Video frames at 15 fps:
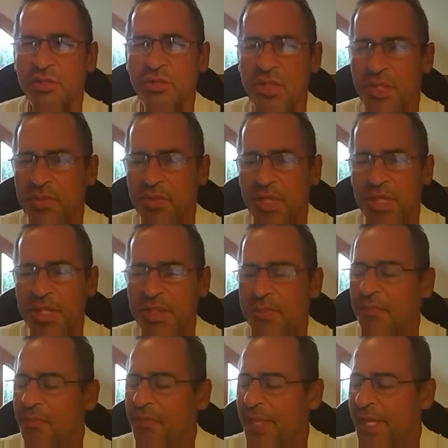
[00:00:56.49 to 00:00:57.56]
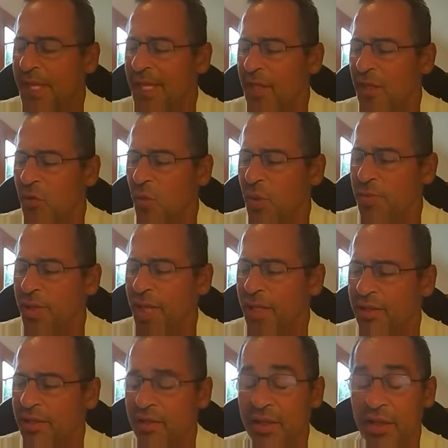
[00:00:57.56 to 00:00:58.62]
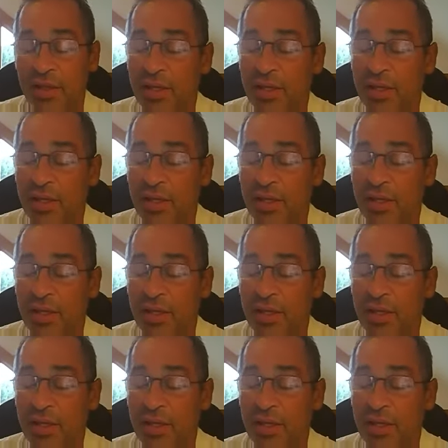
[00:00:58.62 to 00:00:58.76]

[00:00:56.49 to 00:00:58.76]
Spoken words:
or something way back in the day.